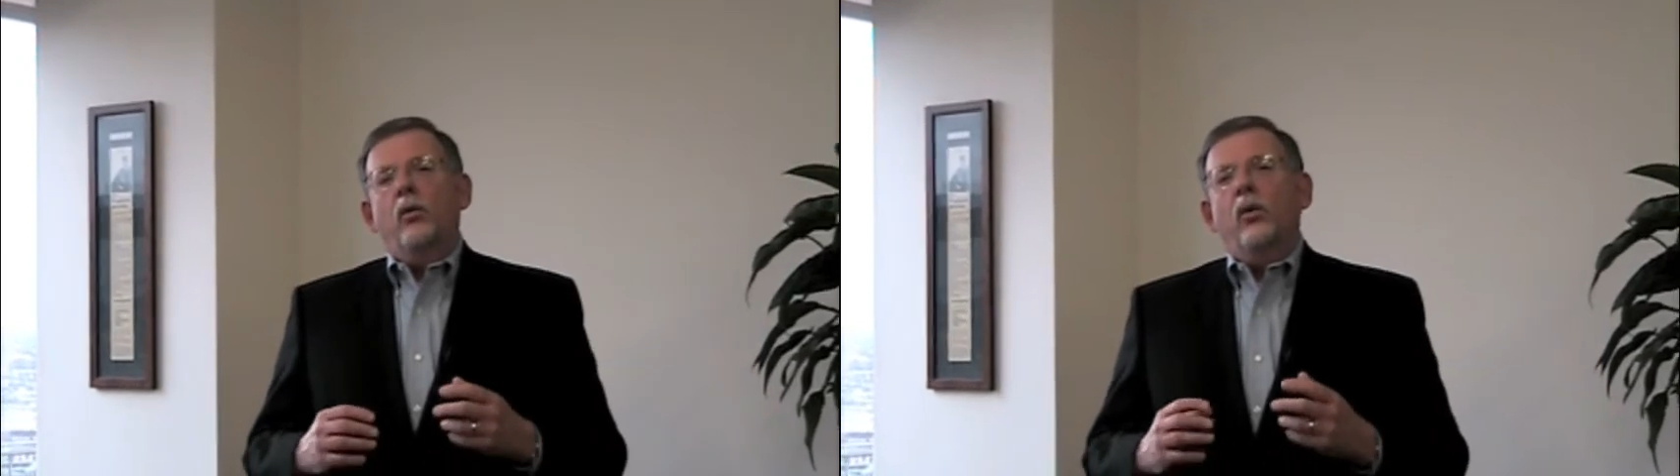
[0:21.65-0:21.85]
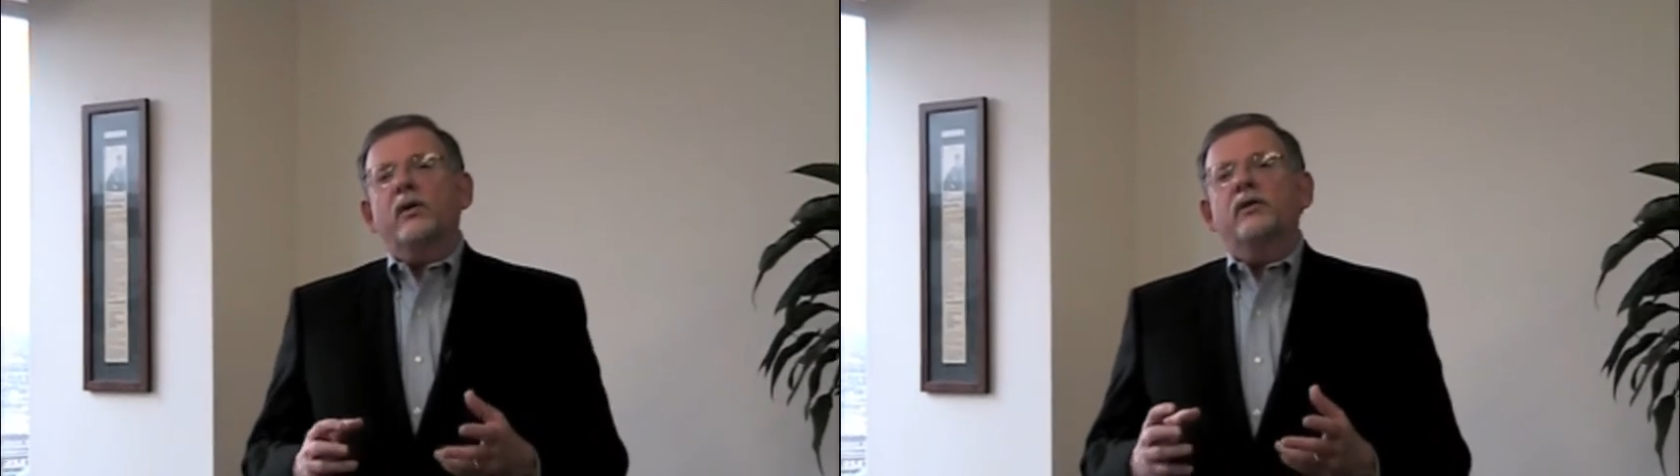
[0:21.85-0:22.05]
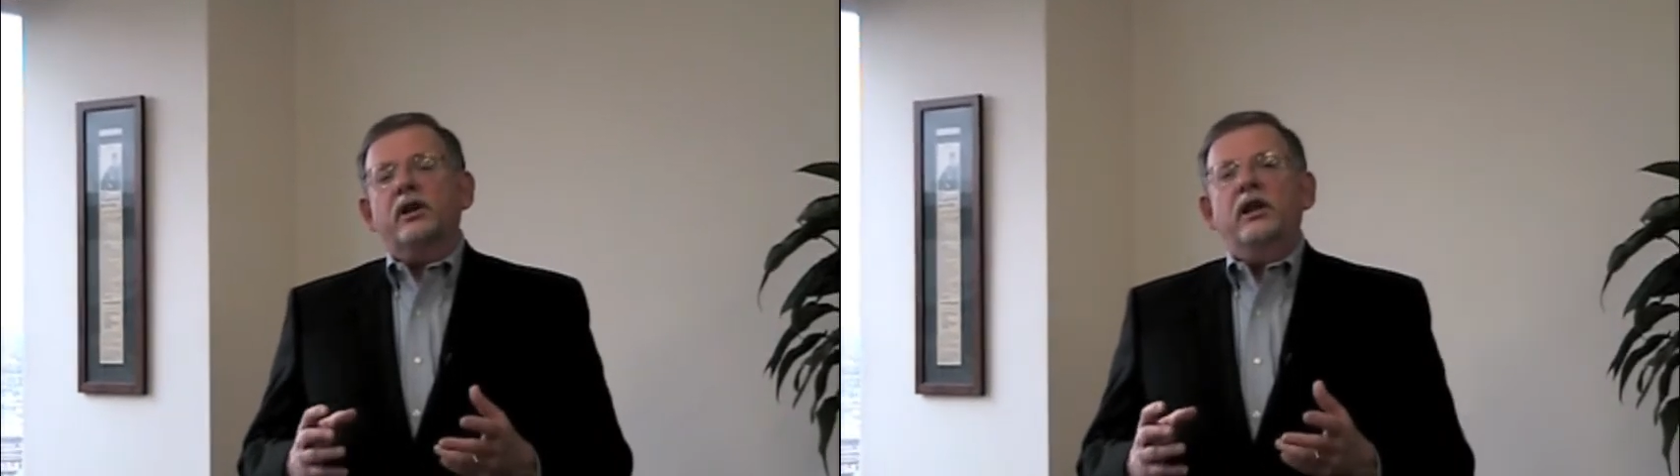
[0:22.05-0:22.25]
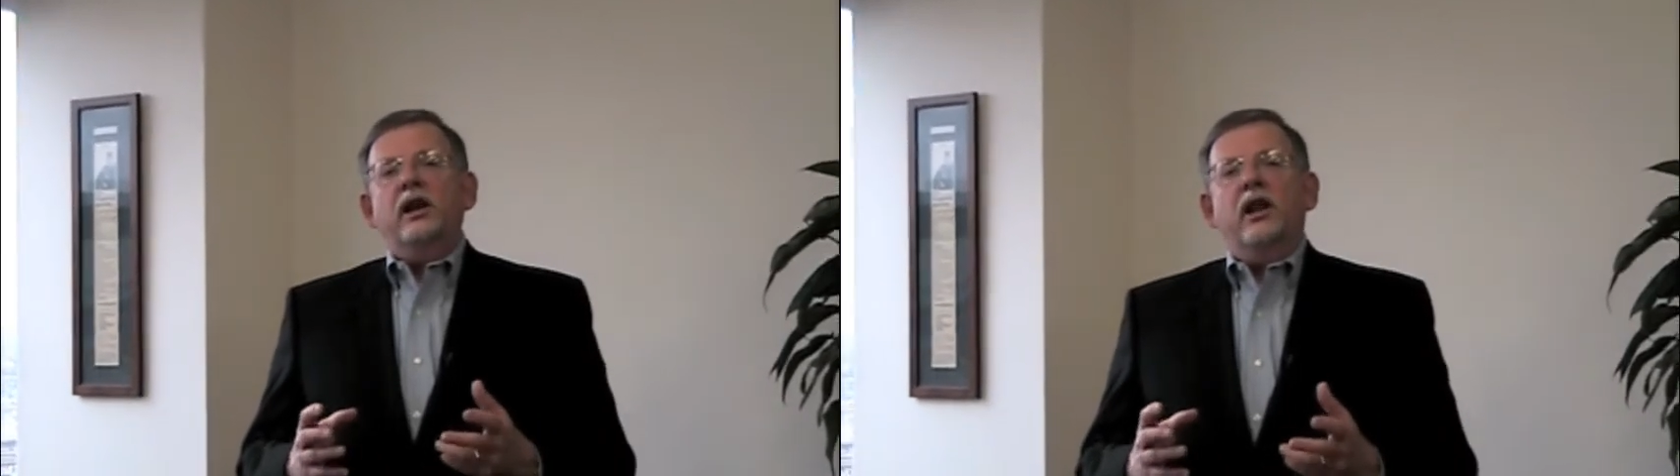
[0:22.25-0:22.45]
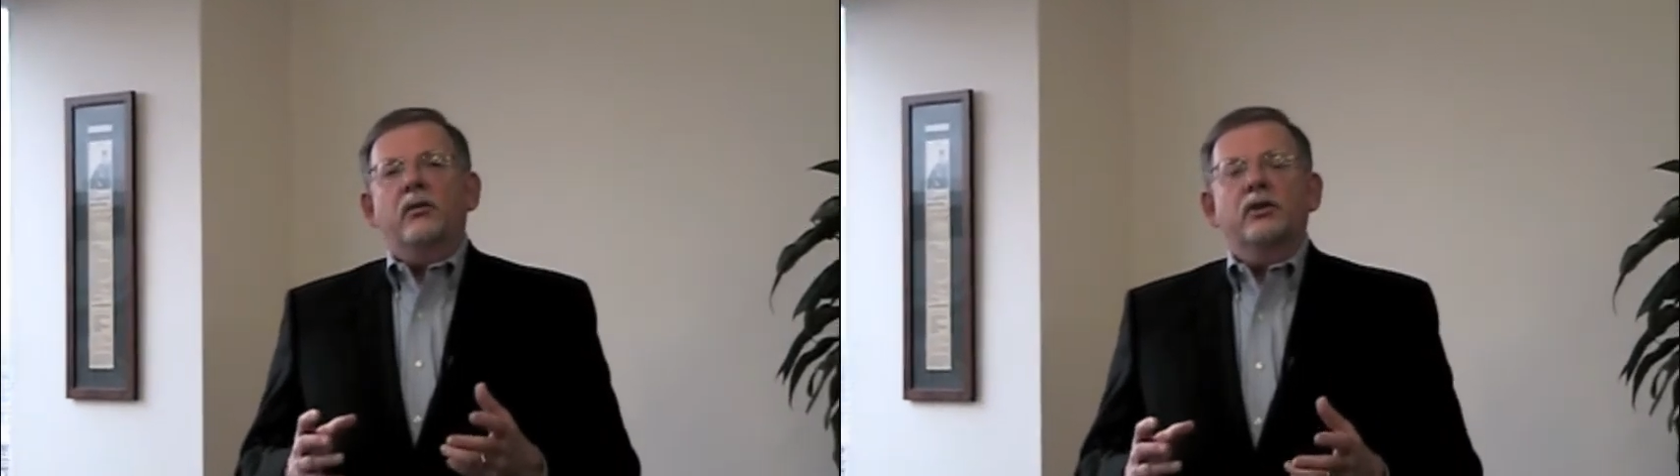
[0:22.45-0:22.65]
one of the
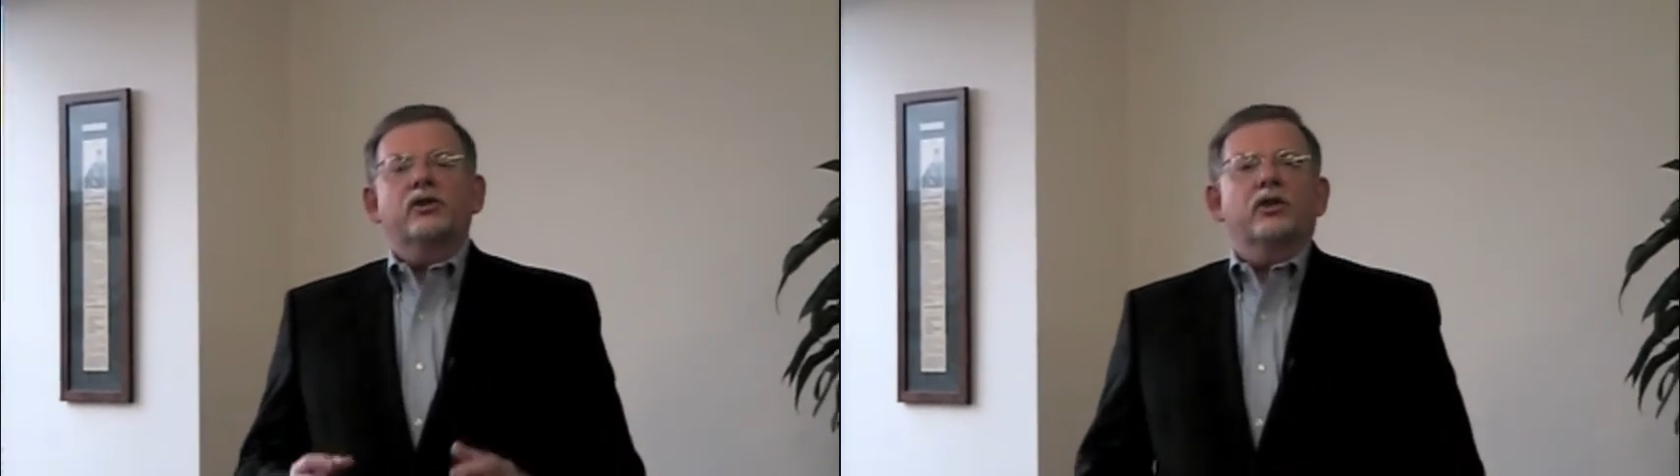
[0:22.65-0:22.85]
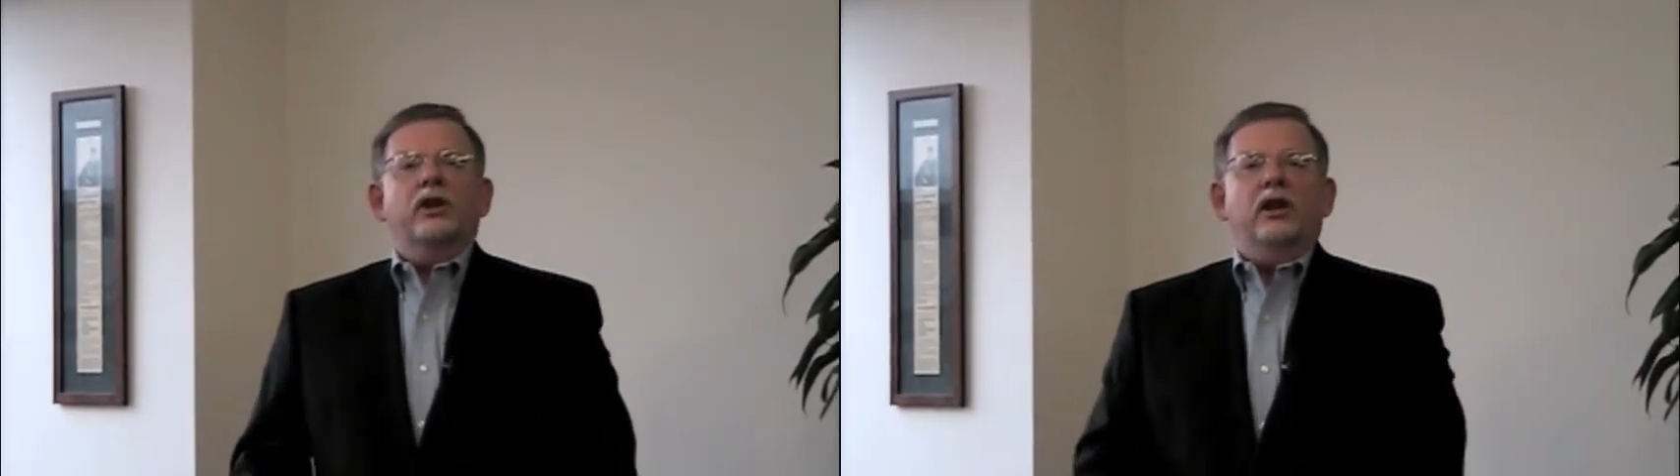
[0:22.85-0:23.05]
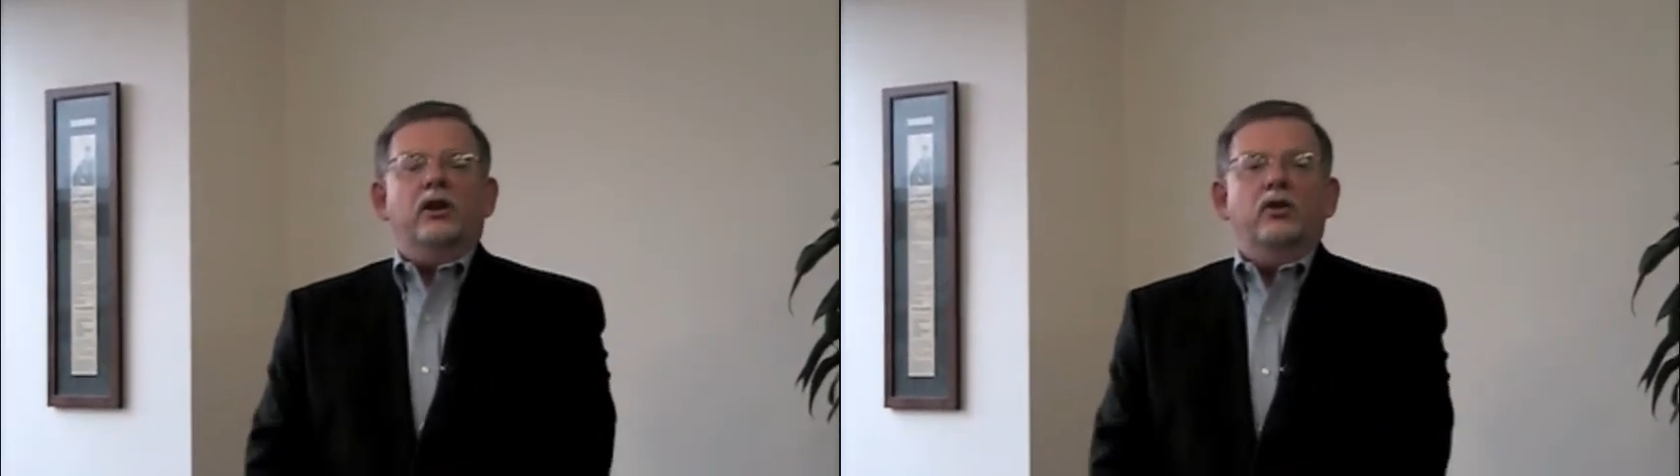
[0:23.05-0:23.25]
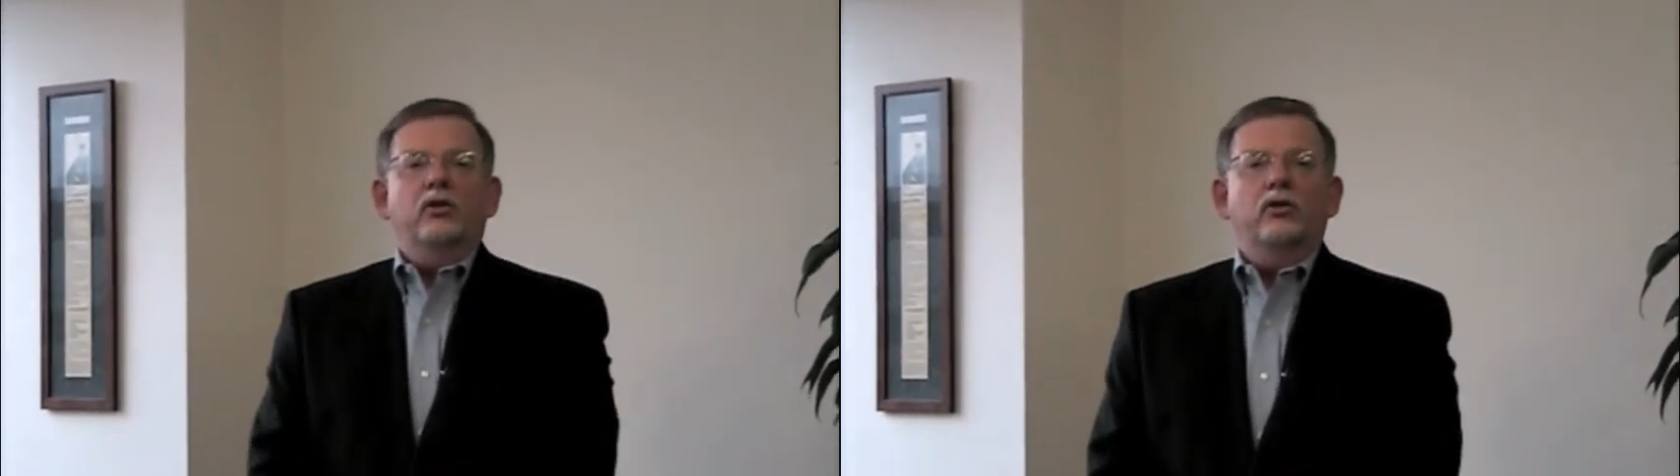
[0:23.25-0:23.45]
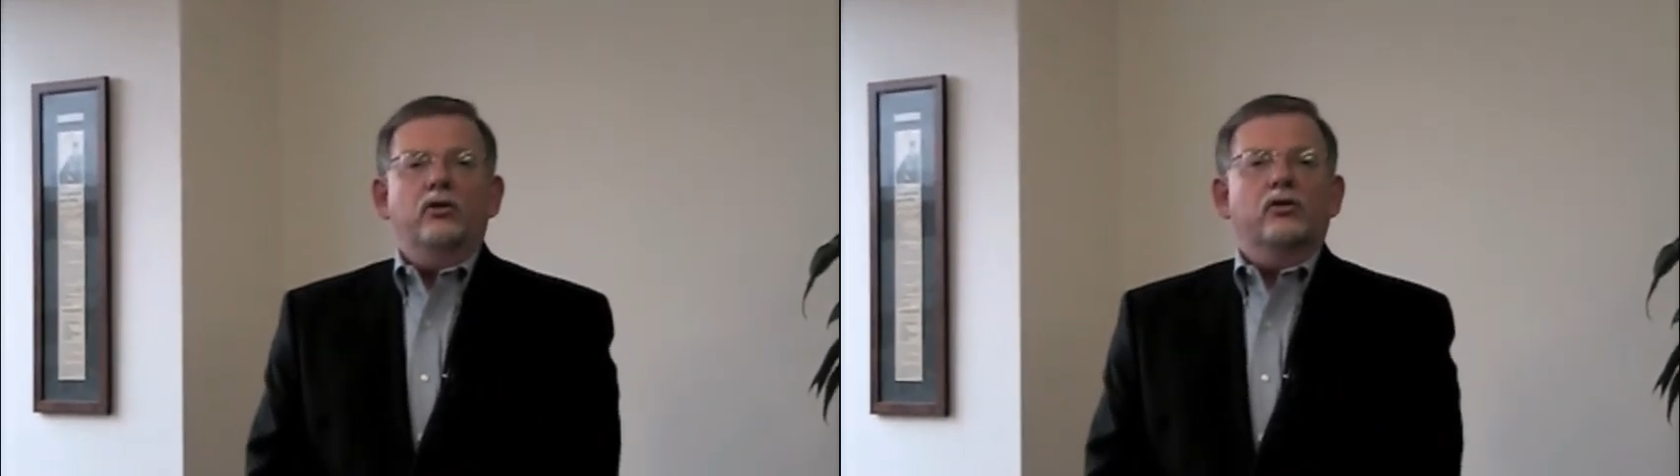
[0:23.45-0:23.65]
key elements that they can
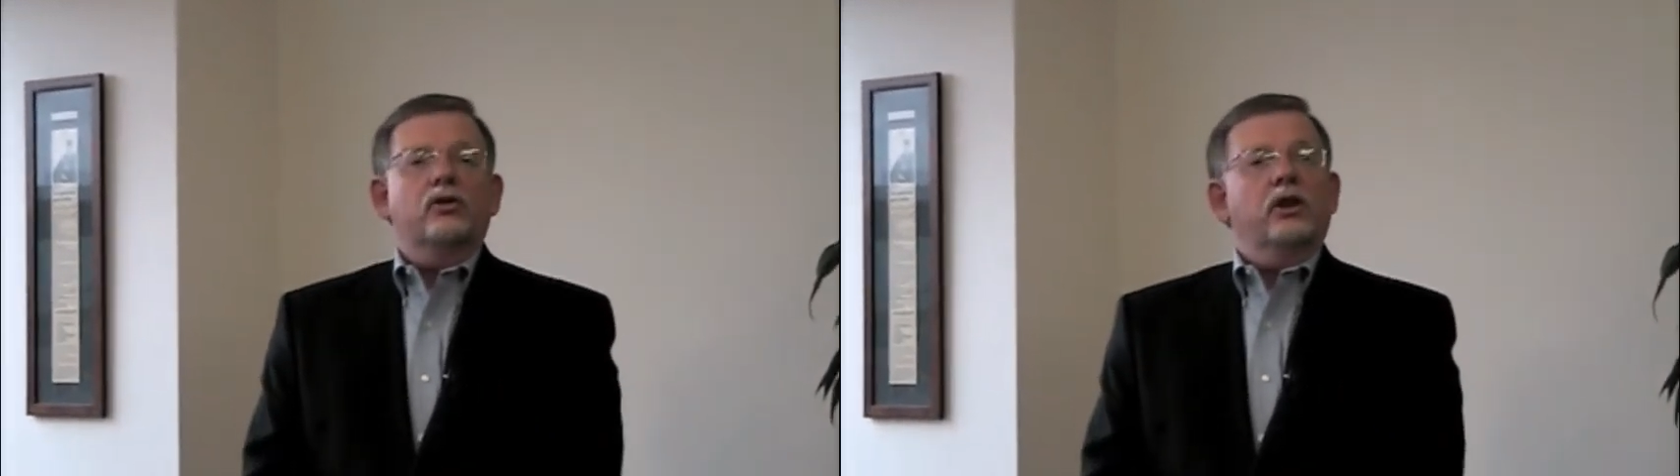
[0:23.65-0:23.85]
use